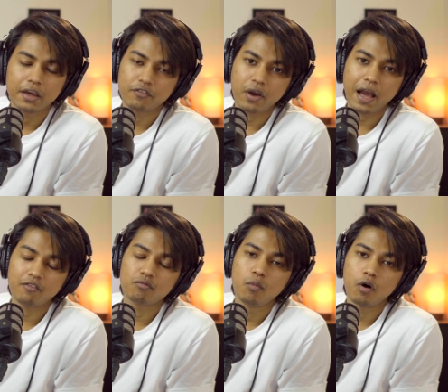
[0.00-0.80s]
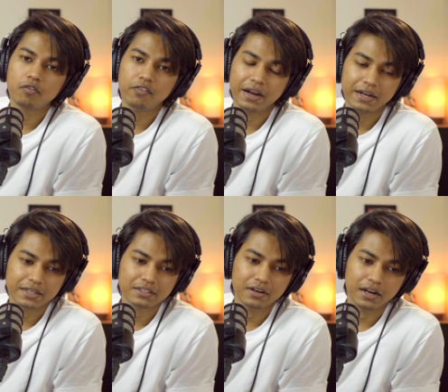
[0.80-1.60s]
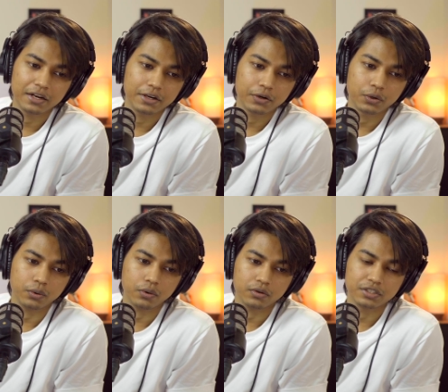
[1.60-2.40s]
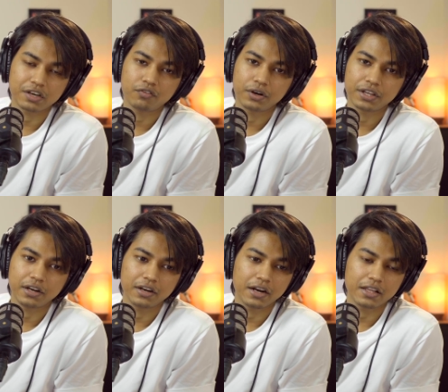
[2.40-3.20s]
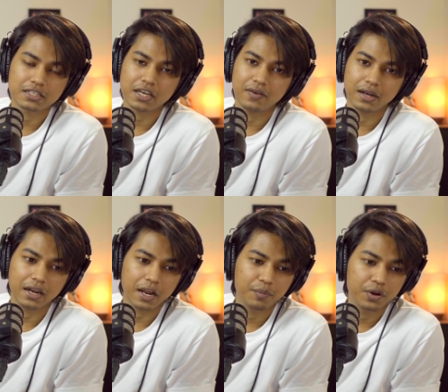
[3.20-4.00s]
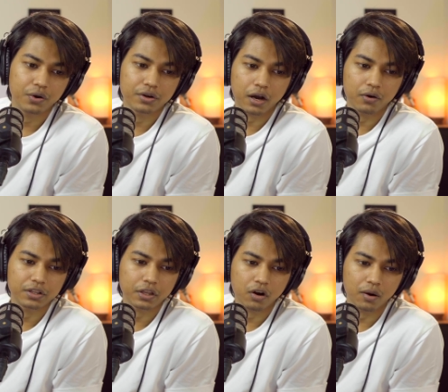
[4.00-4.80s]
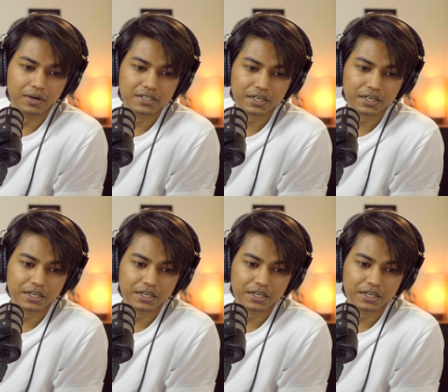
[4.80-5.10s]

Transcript: If you have more findings related to J1407, let me know down in the comment